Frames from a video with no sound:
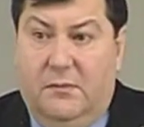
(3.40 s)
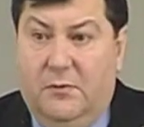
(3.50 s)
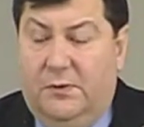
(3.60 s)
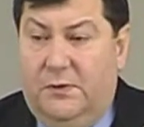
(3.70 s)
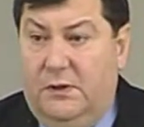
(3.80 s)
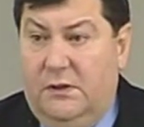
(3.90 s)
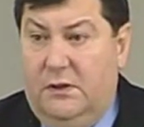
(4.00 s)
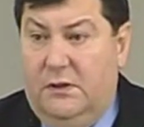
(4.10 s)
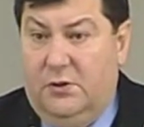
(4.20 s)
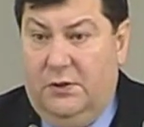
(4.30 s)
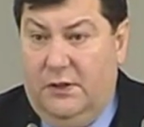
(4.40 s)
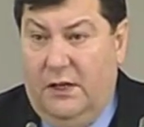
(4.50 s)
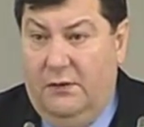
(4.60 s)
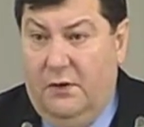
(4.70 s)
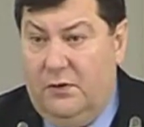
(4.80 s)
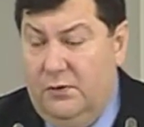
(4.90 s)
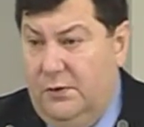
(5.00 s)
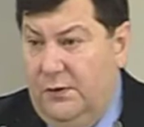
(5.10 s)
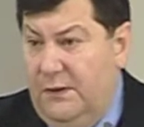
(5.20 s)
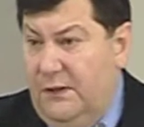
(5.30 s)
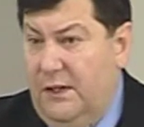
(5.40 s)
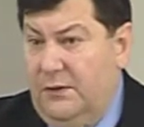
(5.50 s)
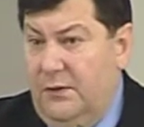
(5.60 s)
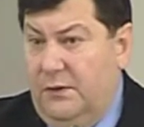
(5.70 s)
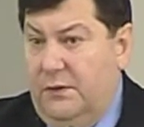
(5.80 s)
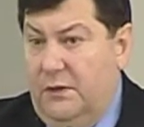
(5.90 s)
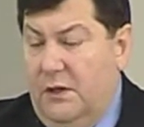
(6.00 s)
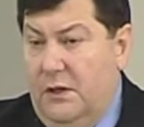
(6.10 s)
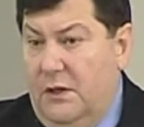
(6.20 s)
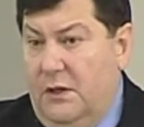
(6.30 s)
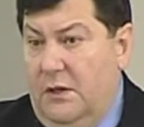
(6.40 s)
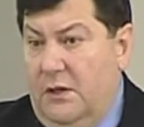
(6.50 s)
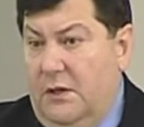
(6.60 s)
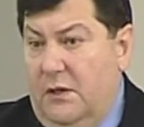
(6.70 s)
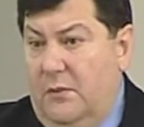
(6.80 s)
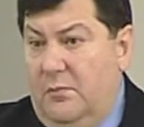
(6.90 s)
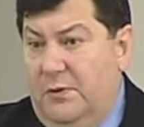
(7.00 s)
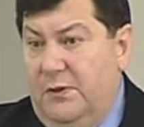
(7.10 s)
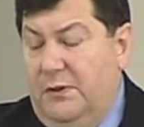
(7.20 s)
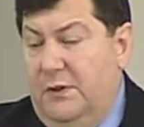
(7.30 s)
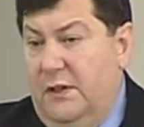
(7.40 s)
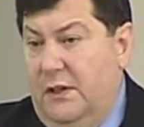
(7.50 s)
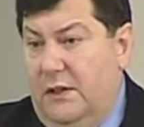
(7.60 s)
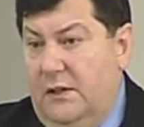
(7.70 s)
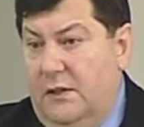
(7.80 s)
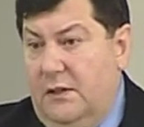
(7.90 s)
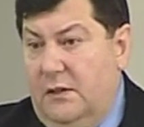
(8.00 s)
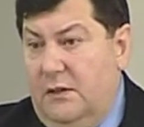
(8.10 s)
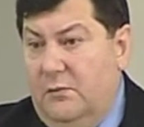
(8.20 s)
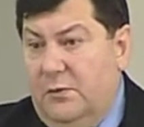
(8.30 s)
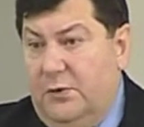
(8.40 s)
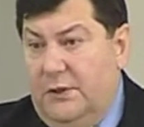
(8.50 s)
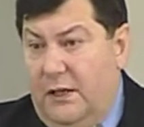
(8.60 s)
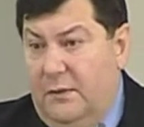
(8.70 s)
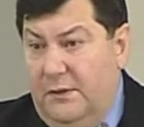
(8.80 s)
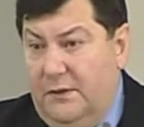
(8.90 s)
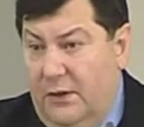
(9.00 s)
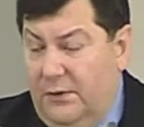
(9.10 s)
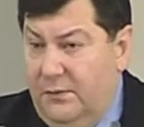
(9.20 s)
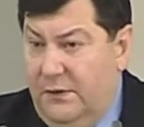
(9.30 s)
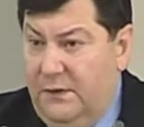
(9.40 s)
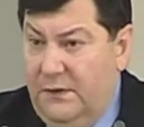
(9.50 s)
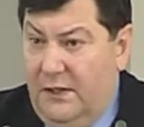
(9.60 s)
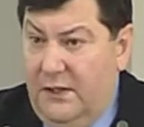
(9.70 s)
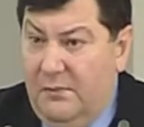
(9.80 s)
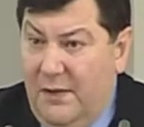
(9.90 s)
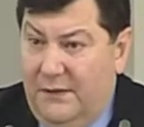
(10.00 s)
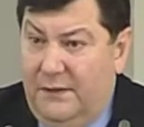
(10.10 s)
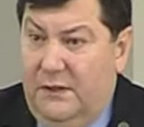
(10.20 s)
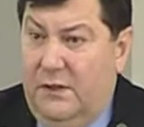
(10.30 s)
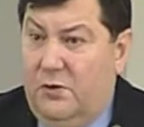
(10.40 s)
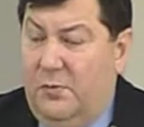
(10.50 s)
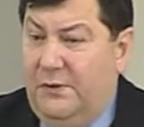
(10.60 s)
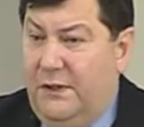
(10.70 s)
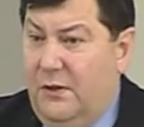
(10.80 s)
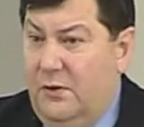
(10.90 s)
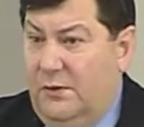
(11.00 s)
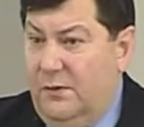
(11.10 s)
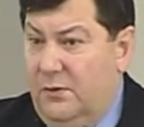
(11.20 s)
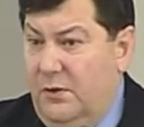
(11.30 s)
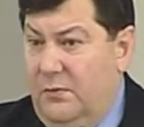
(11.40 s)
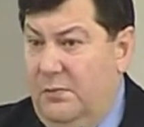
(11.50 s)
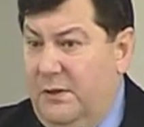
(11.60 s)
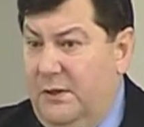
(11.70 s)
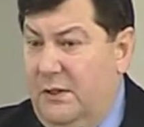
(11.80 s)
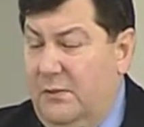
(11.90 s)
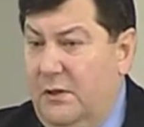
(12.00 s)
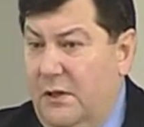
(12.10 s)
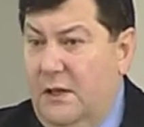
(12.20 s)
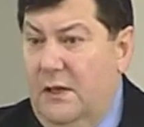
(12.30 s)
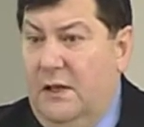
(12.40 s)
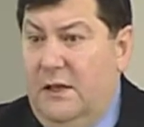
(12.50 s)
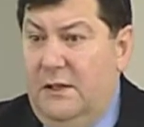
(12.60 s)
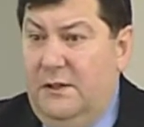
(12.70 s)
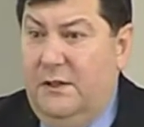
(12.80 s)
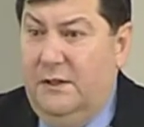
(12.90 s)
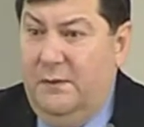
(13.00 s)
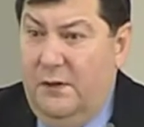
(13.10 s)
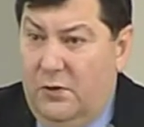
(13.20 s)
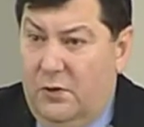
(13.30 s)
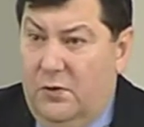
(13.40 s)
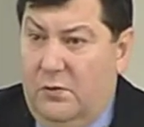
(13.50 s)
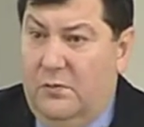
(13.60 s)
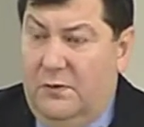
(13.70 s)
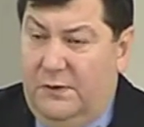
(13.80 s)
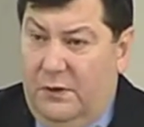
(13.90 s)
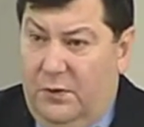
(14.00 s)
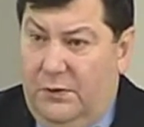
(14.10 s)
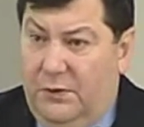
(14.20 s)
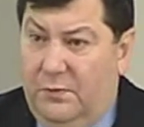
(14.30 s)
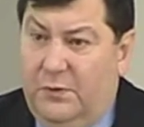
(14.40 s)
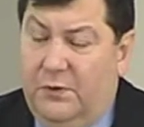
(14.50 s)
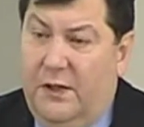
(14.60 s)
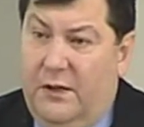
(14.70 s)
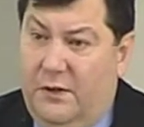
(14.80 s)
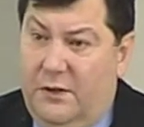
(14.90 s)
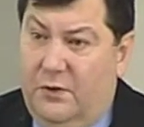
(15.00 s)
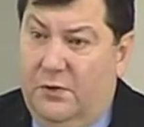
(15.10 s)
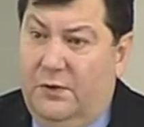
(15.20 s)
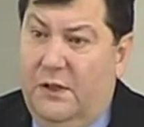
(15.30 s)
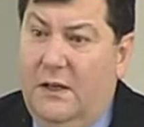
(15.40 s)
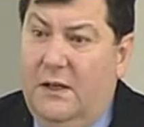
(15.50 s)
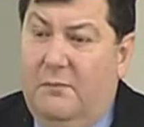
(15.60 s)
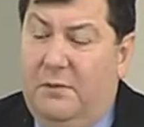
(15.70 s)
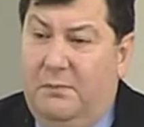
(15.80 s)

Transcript: I have to generalize and tell you that we were shocked by the position of the Russian Federation on the issues we were trying to raise, because when we are trying to